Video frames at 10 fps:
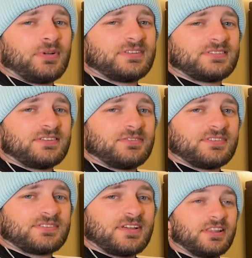we continue
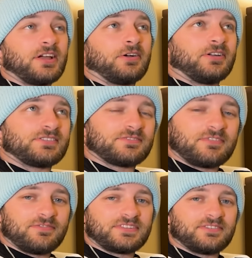this hilarious and
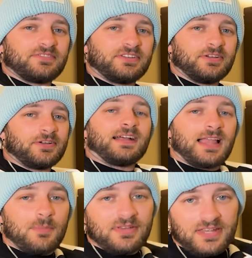riveting video,
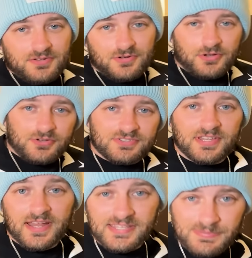allow me to introduce
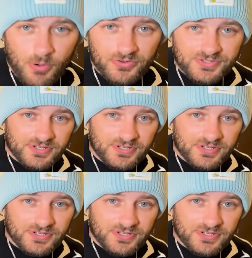today's sponsor,